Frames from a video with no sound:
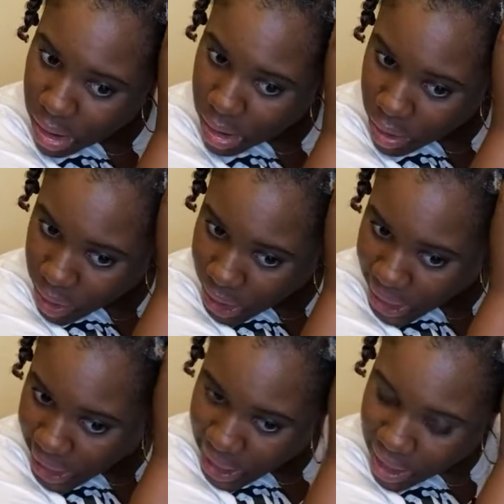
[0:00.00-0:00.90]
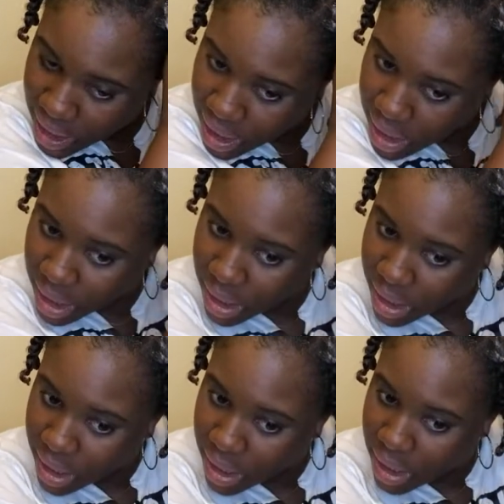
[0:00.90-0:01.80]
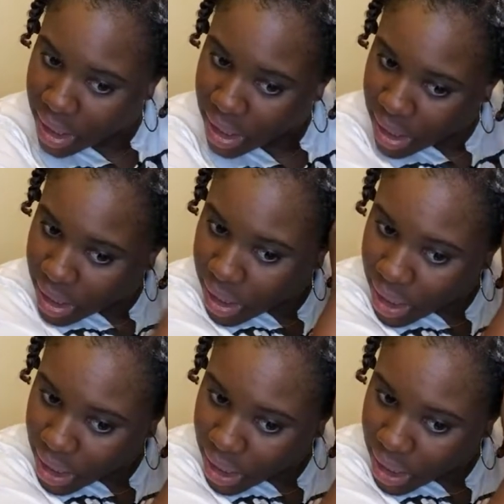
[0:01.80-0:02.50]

Okay. And